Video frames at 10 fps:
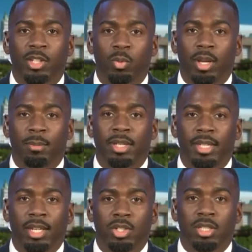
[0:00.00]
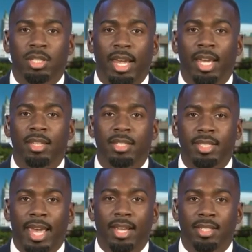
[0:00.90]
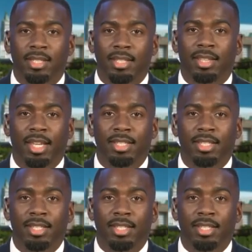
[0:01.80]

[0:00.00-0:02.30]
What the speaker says: recommendations and the taxes that they